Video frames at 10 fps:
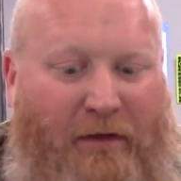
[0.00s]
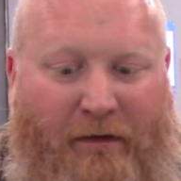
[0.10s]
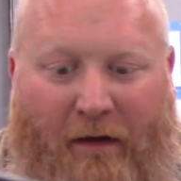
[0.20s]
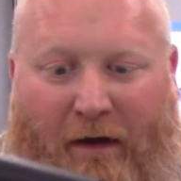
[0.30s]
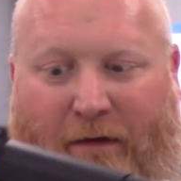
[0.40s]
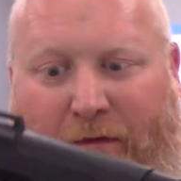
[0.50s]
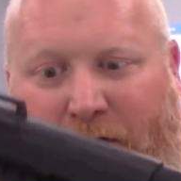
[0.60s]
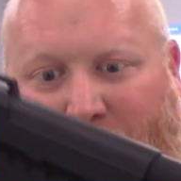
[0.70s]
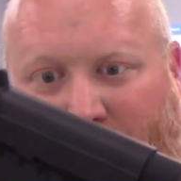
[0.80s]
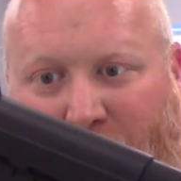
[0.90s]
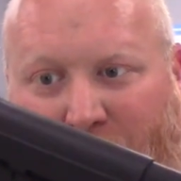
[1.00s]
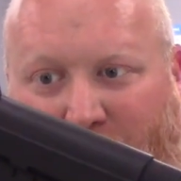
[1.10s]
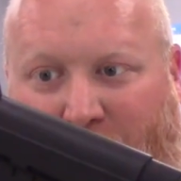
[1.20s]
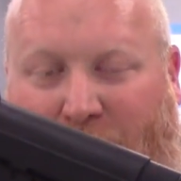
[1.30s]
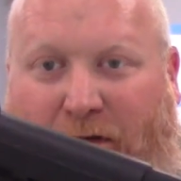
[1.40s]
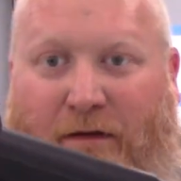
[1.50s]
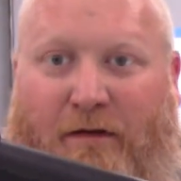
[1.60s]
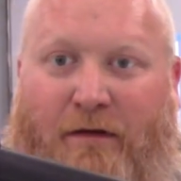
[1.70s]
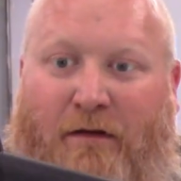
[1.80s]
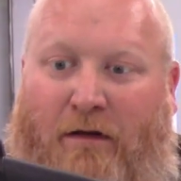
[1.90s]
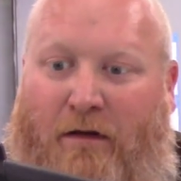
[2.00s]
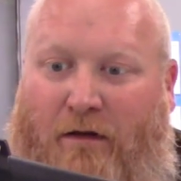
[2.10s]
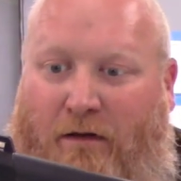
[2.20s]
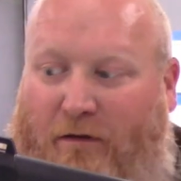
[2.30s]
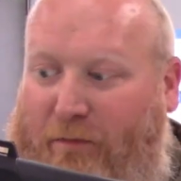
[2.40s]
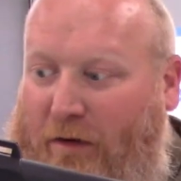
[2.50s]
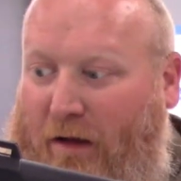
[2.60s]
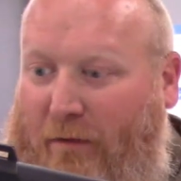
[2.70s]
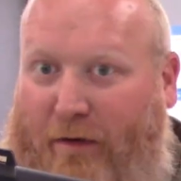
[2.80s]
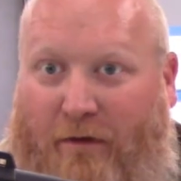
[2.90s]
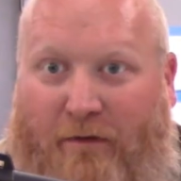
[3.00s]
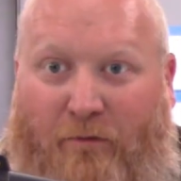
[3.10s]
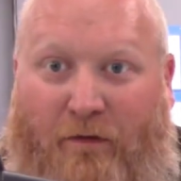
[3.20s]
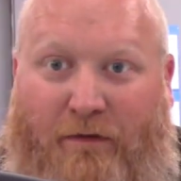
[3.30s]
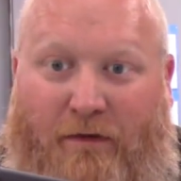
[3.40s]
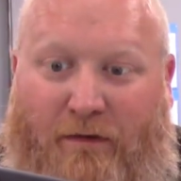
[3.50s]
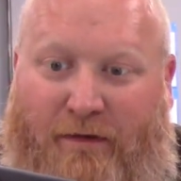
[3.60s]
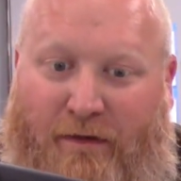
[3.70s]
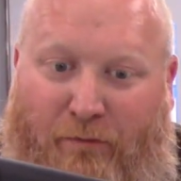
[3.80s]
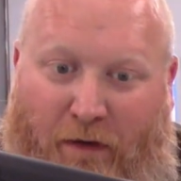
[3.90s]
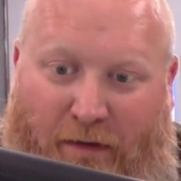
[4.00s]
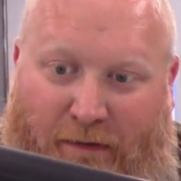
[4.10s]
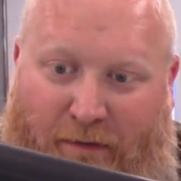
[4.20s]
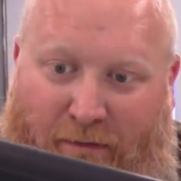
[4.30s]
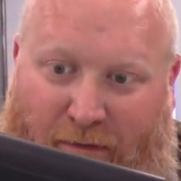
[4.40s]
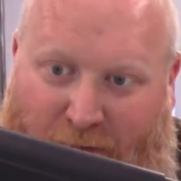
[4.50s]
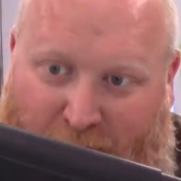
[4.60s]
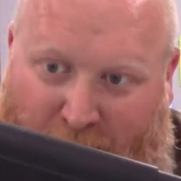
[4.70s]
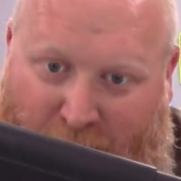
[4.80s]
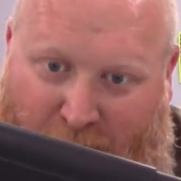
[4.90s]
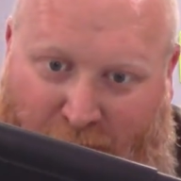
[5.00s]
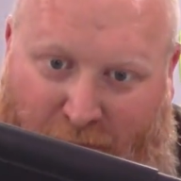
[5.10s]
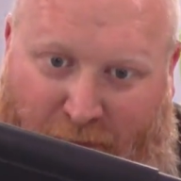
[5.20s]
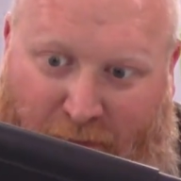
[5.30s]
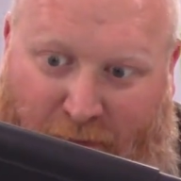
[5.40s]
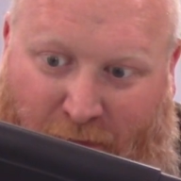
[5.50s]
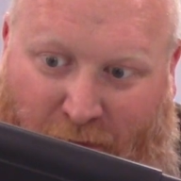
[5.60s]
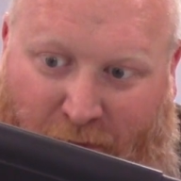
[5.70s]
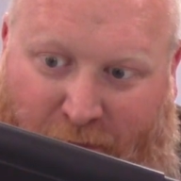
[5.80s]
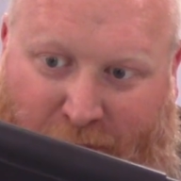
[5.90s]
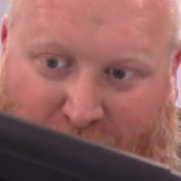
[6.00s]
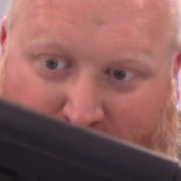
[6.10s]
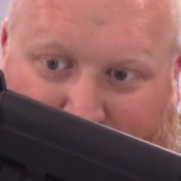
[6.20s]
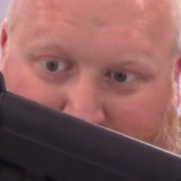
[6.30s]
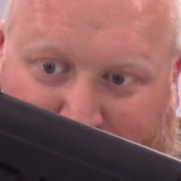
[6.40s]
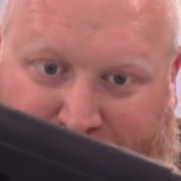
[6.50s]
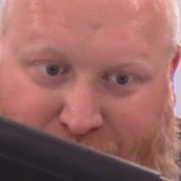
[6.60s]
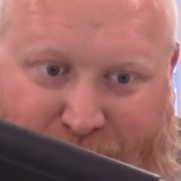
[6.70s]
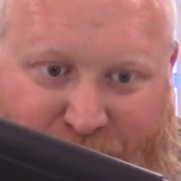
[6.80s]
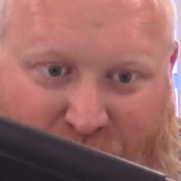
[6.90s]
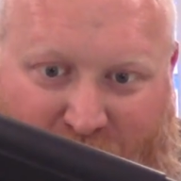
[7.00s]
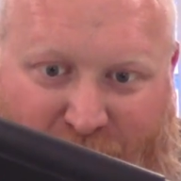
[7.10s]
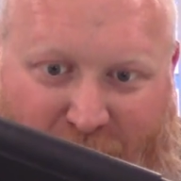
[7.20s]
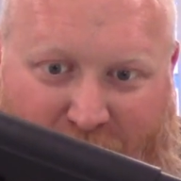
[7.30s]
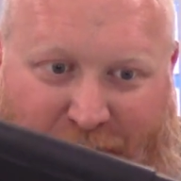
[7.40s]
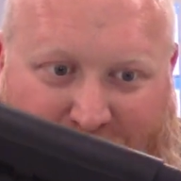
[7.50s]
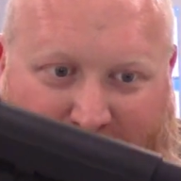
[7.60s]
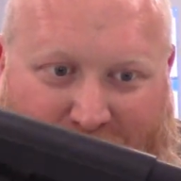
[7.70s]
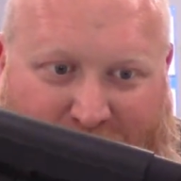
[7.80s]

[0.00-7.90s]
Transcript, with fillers: So I think this is going to be a lot better than what the SIG brace is. You know, it's very sturdy.